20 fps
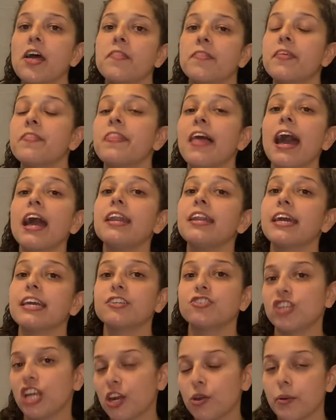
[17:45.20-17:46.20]
then that
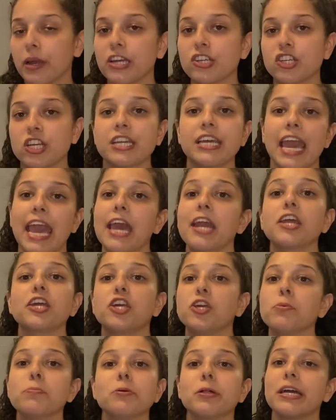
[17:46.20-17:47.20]
next generation can
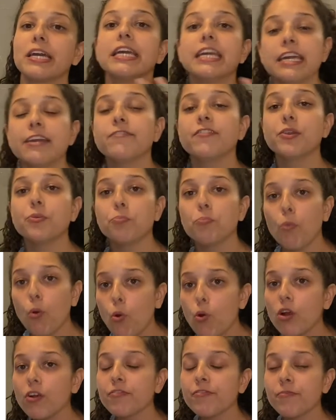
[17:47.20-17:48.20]
accumulate even
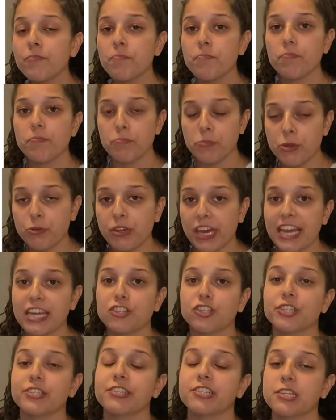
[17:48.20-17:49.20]
more
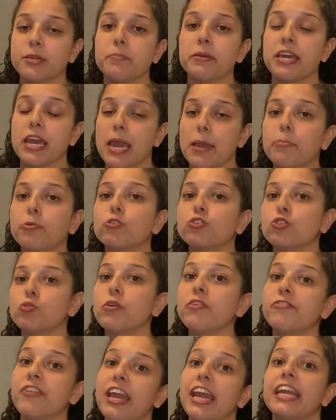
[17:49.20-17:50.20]
mutations to be able to
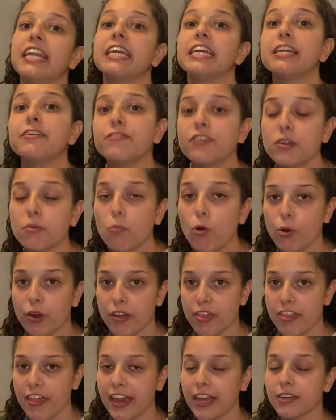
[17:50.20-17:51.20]
evade even more
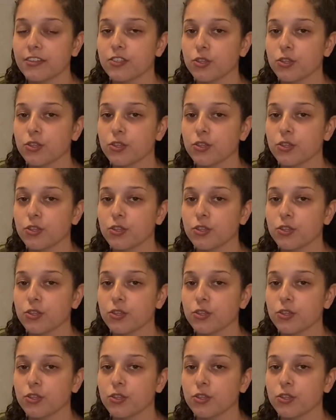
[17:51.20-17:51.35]
things.